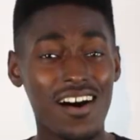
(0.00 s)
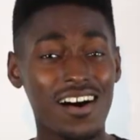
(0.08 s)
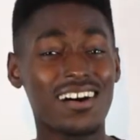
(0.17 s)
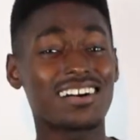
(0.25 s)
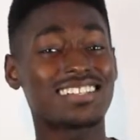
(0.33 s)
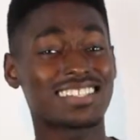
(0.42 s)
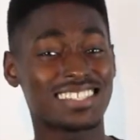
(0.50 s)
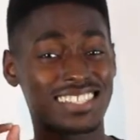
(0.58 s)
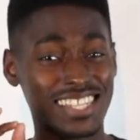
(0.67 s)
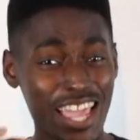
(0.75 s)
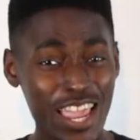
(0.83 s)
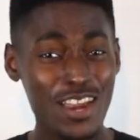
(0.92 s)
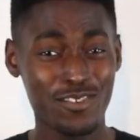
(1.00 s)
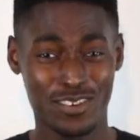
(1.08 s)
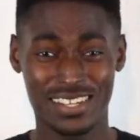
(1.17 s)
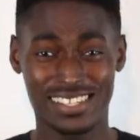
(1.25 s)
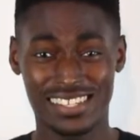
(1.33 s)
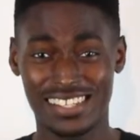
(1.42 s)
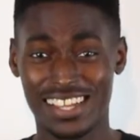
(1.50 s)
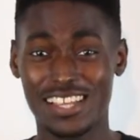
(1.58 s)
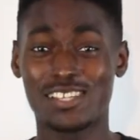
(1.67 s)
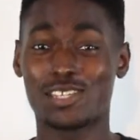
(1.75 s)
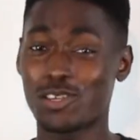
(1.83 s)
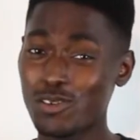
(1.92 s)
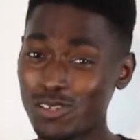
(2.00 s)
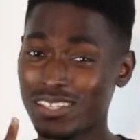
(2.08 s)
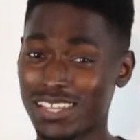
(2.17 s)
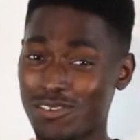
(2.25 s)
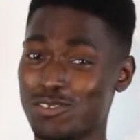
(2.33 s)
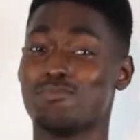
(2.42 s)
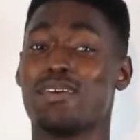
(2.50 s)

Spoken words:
are serious. So your skills